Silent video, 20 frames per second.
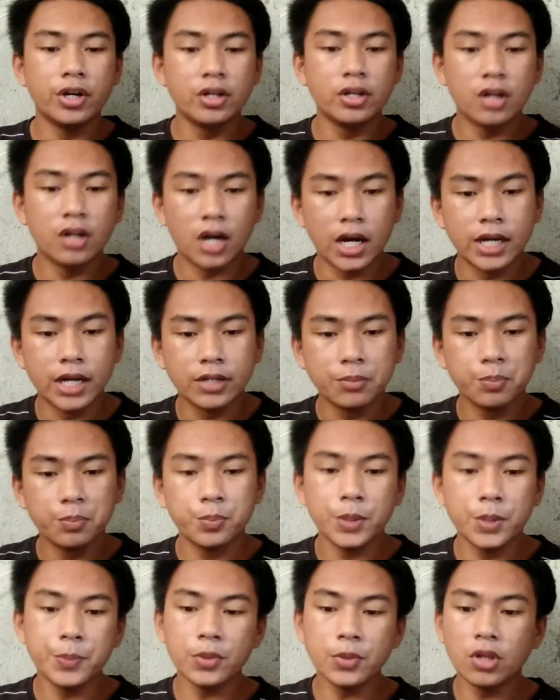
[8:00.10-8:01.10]
not.
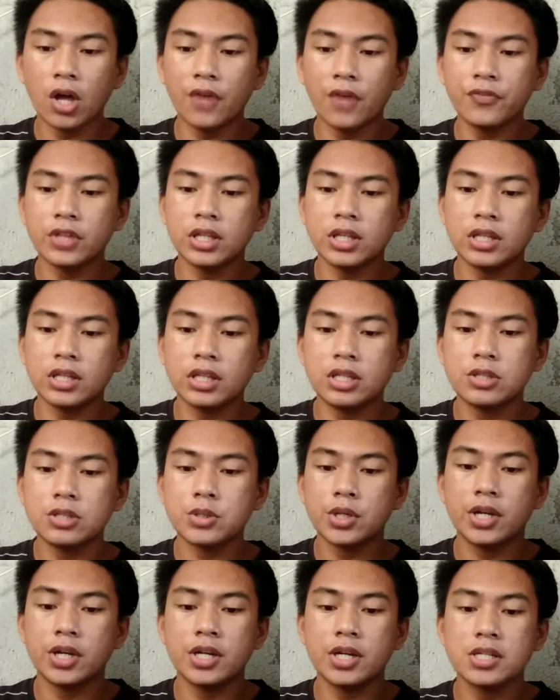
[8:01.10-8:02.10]
People often need
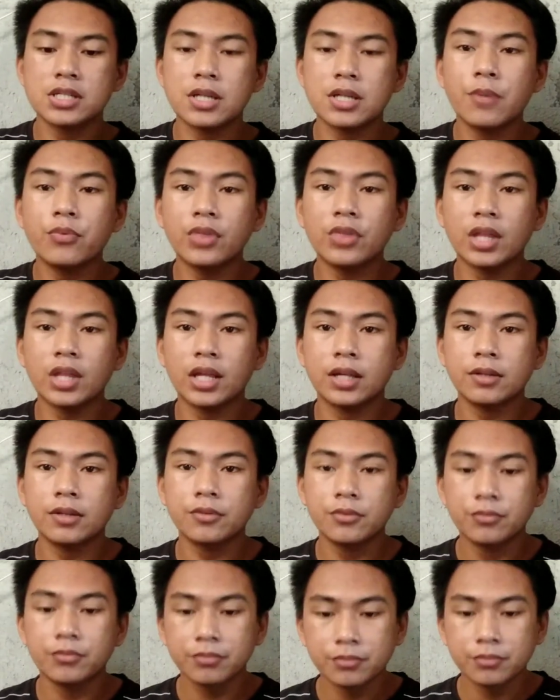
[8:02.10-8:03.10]
to hear something
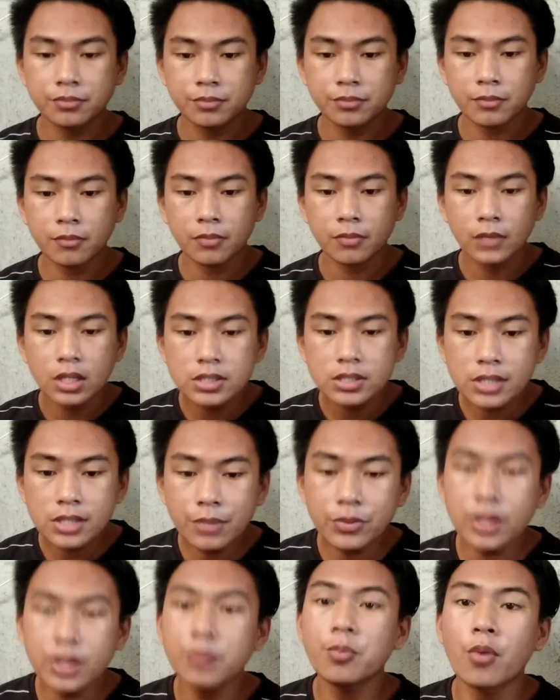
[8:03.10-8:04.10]

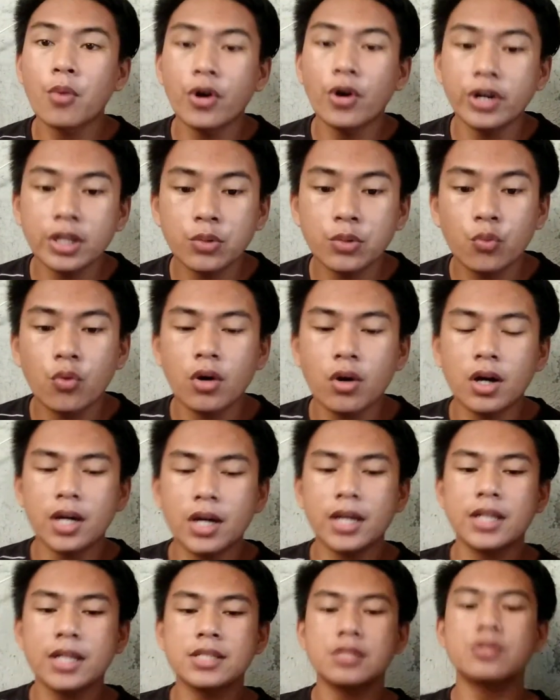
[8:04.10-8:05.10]
more than
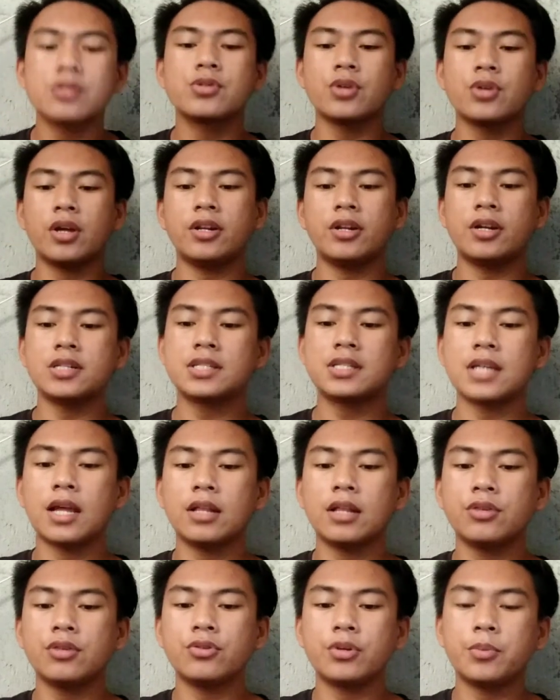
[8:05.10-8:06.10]
once to
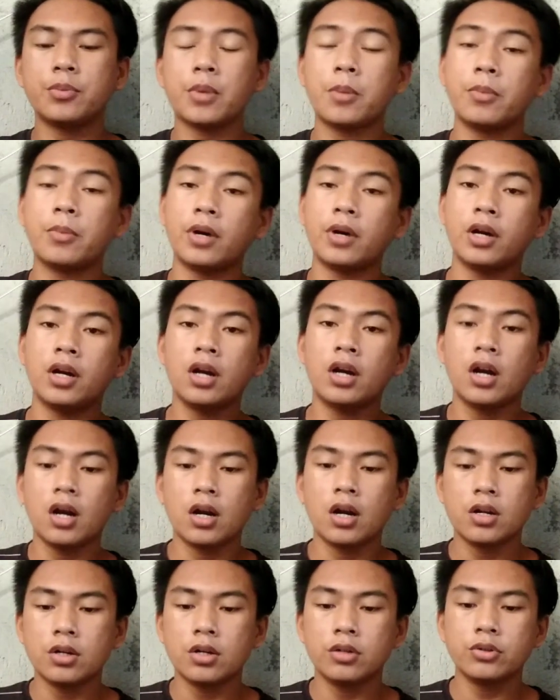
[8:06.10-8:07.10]
understand, to remember
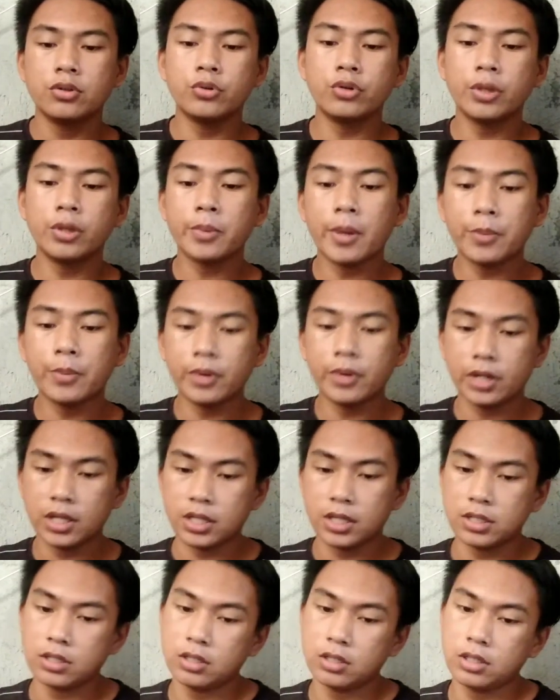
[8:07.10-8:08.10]

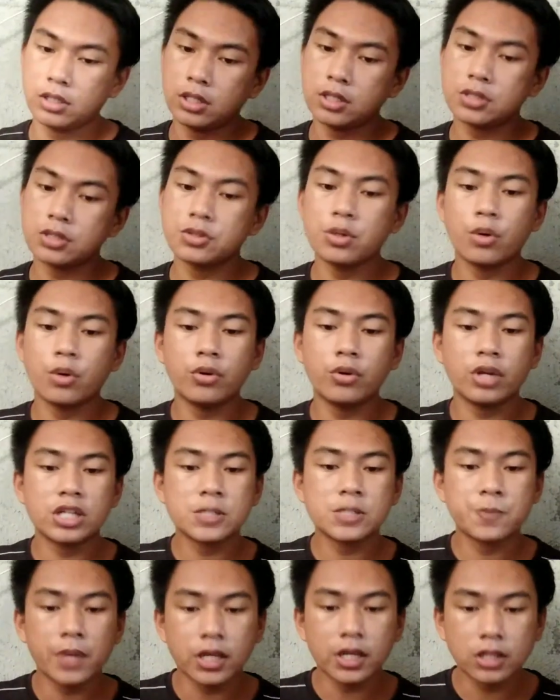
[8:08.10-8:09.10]
it. Don't
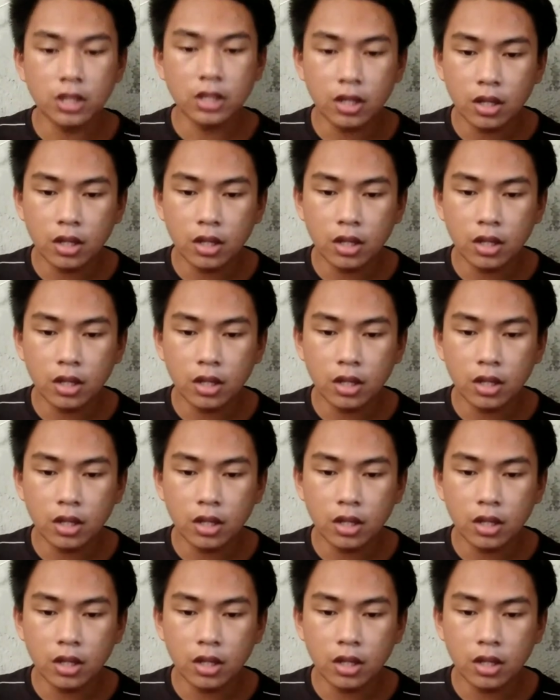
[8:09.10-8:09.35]
expect